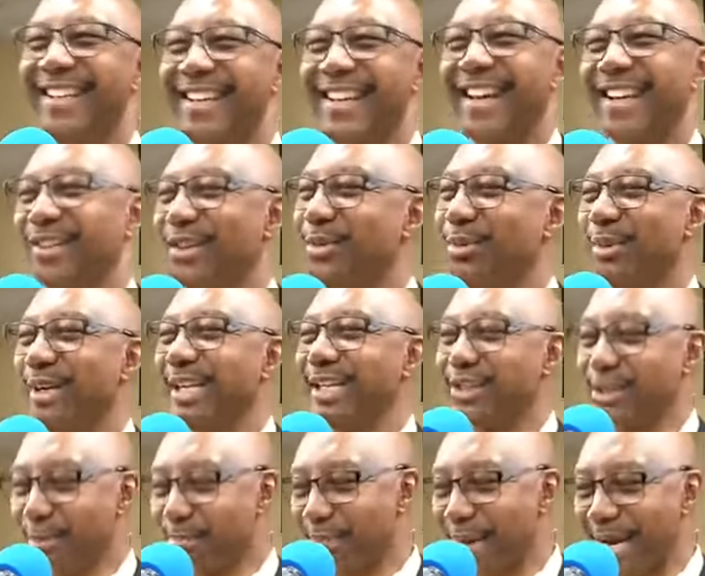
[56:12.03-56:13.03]
And you
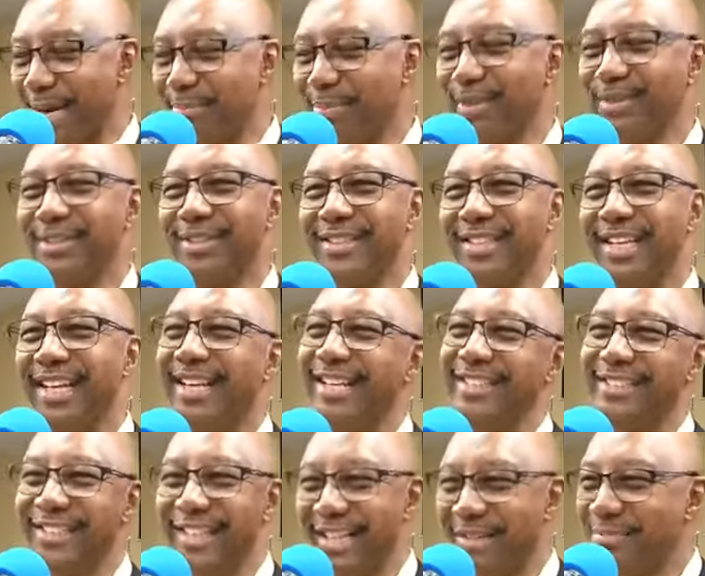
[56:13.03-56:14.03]
read your papers, and
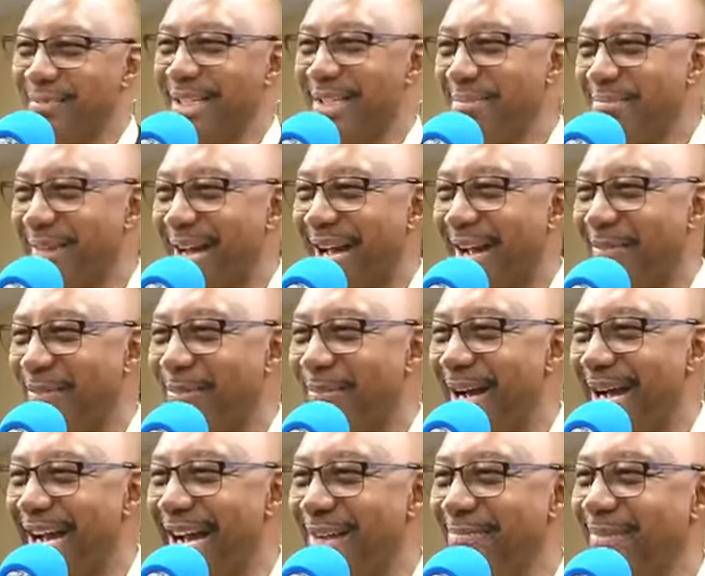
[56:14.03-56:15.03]
it's nothing but Bible.
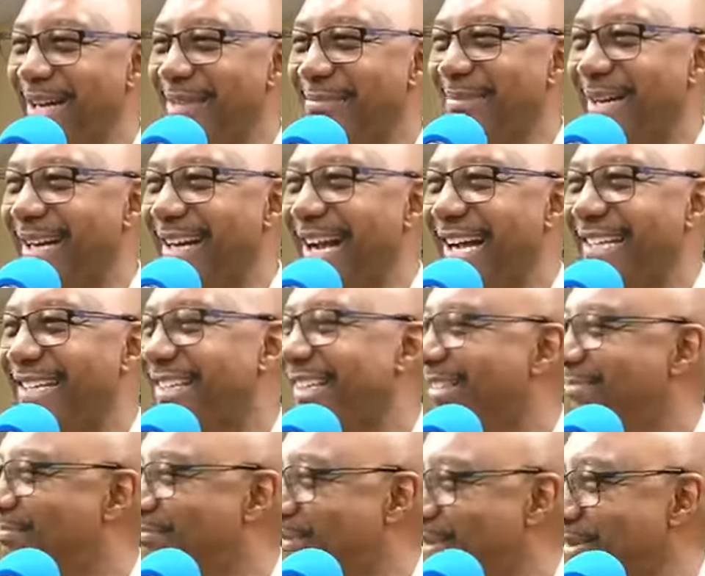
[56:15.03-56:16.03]
My, my, my. I,
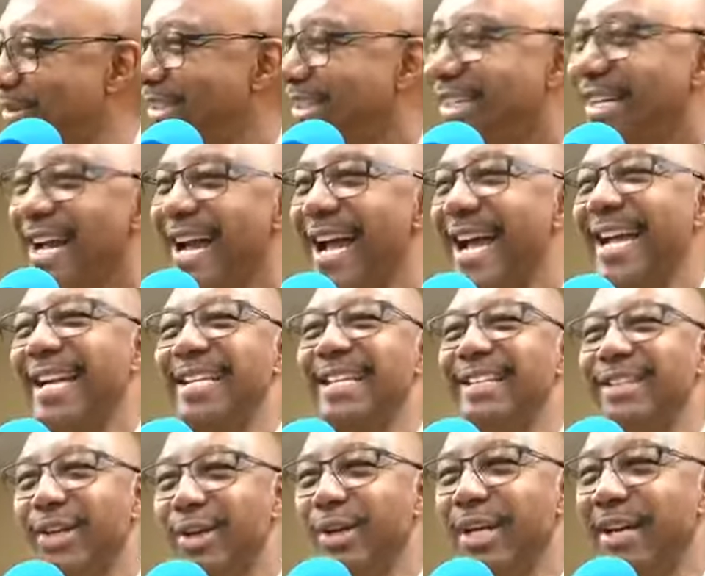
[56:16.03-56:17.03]
I
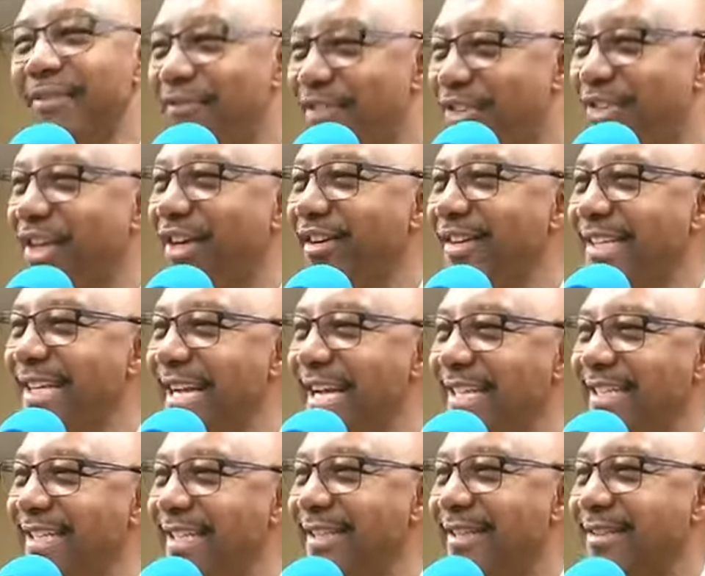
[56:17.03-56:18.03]
didn't know that for
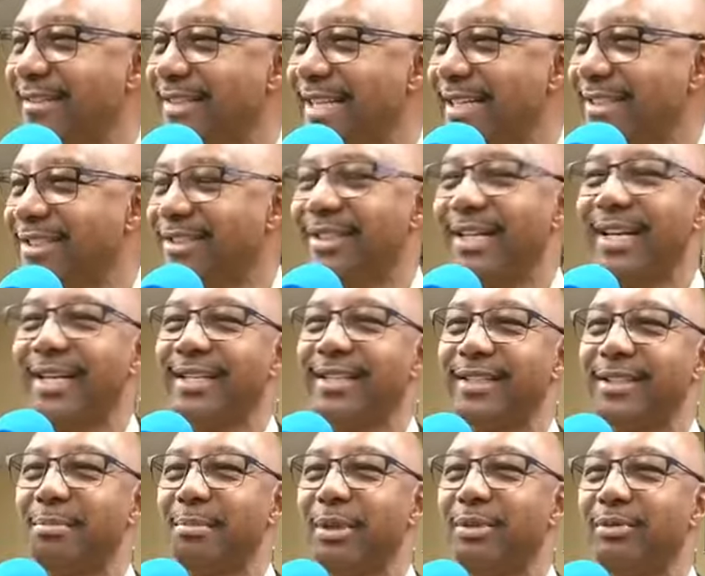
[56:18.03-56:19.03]
38 years. I, I
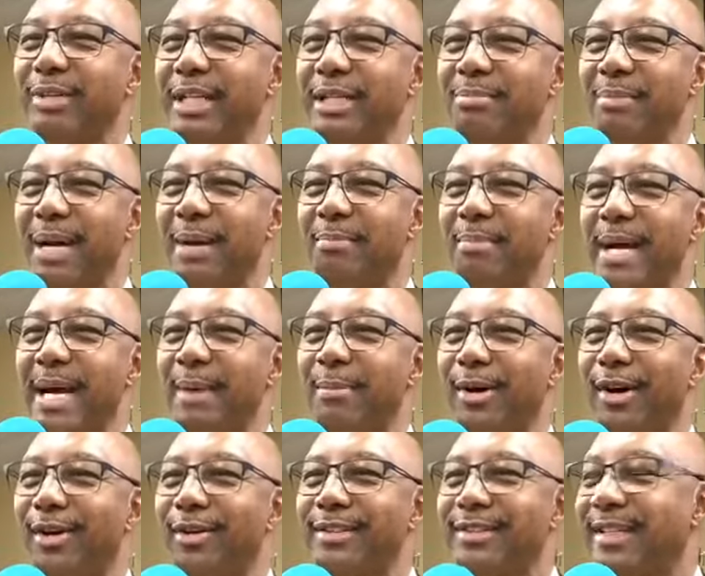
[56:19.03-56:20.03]
could have been reading my
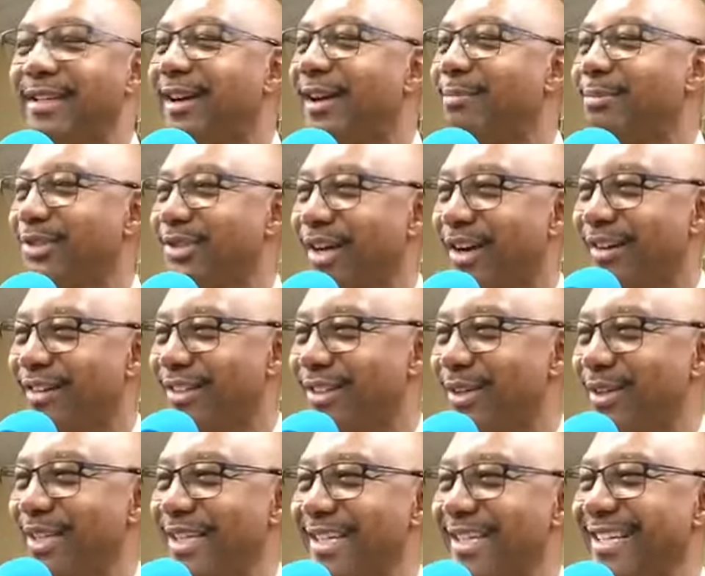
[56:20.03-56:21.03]
Bible all I'm sorry,
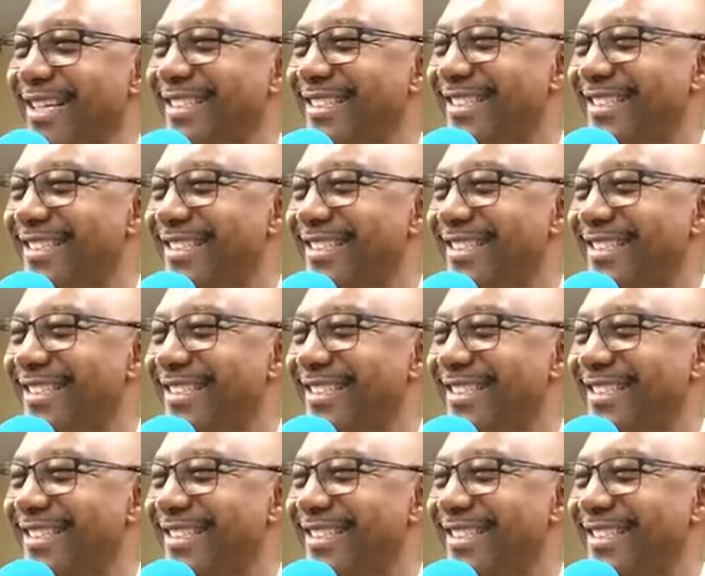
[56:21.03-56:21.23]
go ahead.